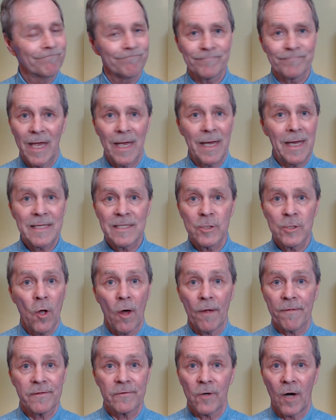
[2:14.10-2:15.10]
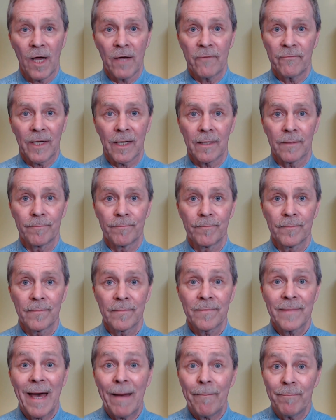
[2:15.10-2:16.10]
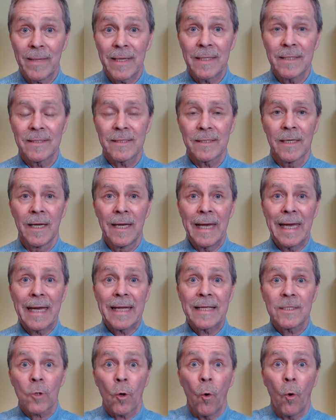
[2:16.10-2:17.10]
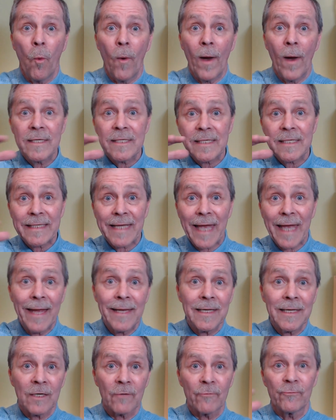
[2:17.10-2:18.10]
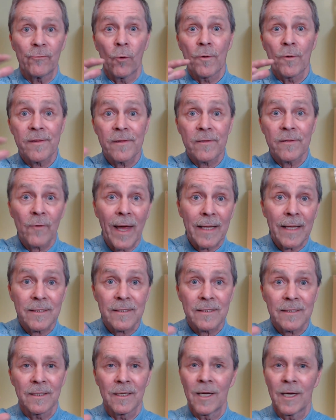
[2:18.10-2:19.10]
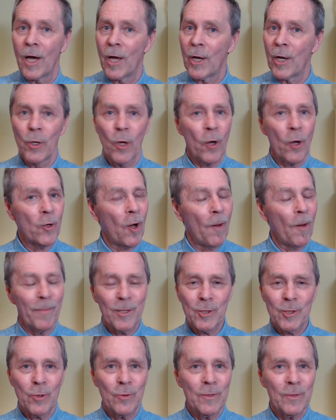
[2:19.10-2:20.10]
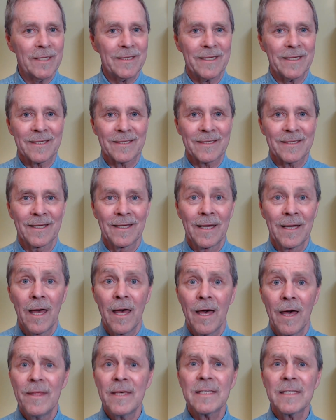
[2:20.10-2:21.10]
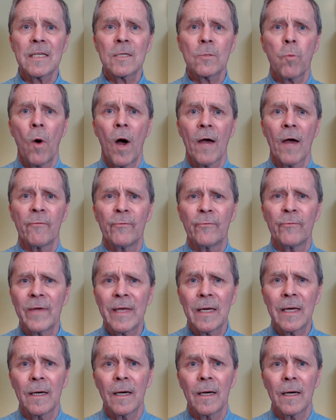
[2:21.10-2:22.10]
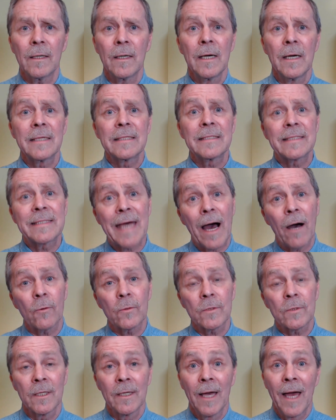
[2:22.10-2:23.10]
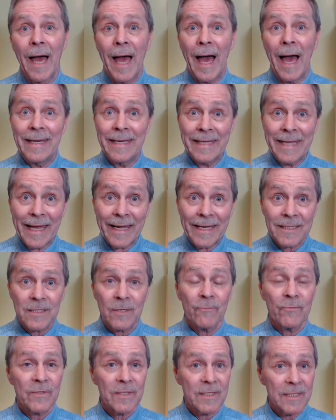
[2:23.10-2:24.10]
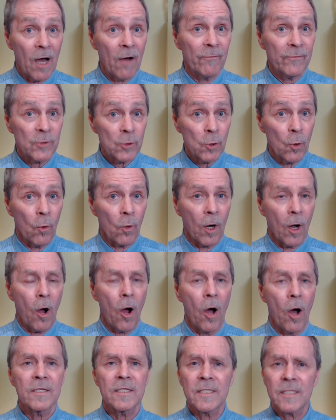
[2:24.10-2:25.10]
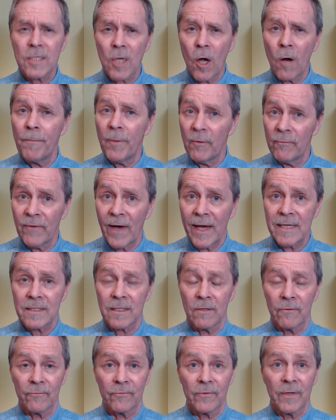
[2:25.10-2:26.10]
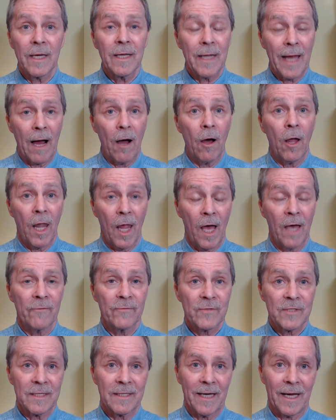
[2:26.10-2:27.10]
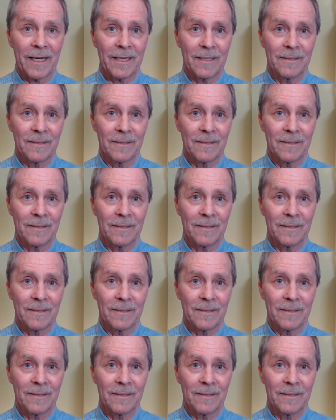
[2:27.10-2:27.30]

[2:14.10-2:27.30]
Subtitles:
it's not thriving. That means it's always scanning for threats, not opportunities. This is why fear, doubt, negative self talk are so pervasive in our lives today.